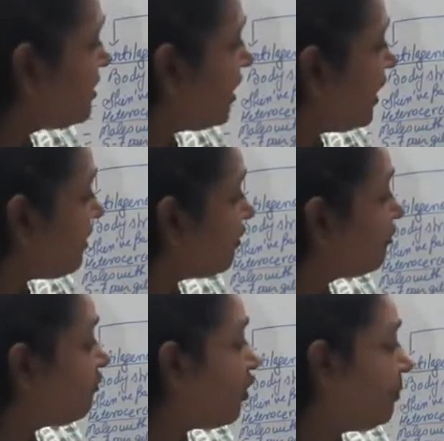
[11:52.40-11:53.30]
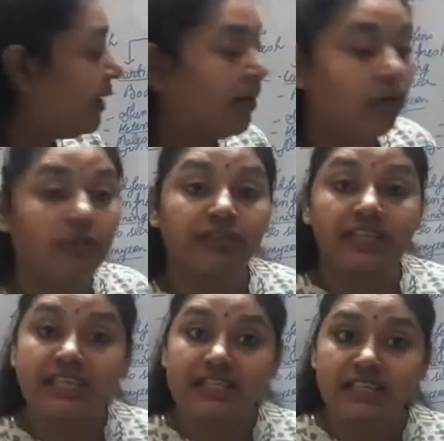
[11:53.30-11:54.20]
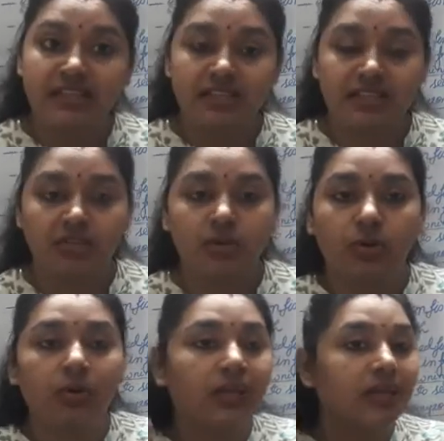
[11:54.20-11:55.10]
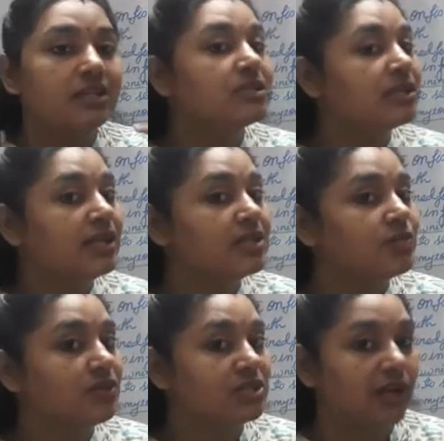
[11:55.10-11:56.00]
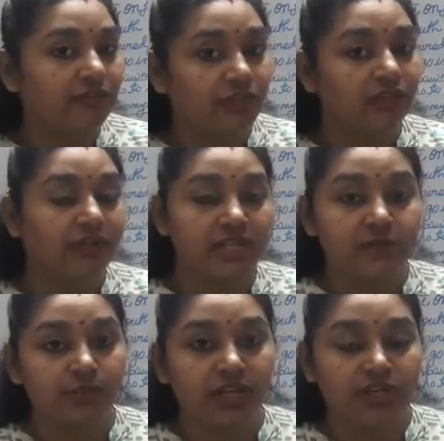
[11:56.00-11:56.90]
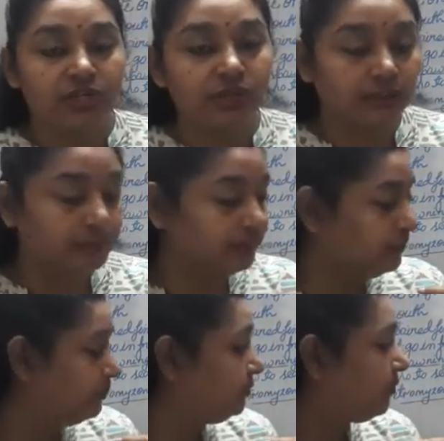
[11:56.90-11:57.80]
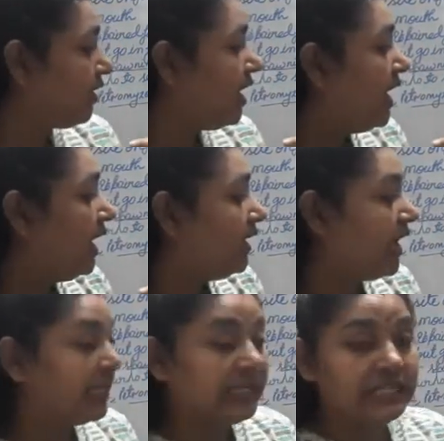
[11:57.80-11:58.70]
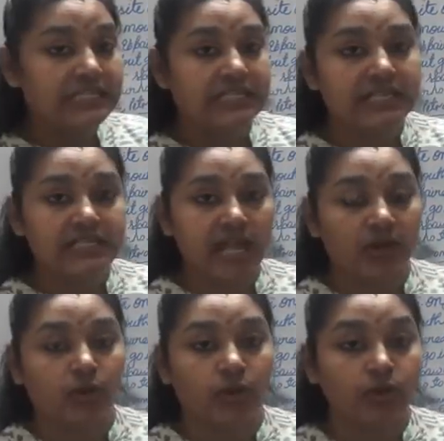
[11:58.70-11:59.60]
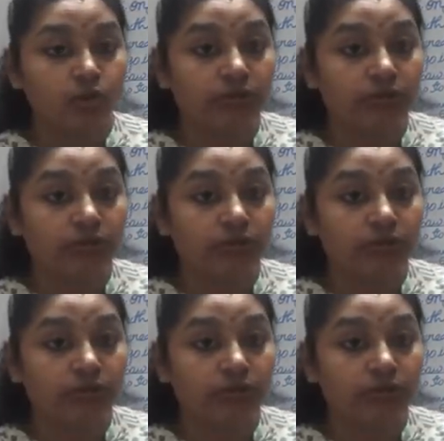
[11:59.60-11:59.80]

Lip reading: are having 4 pair of gill slits. So gill slits, which are for the respiration, that gill slits are going to be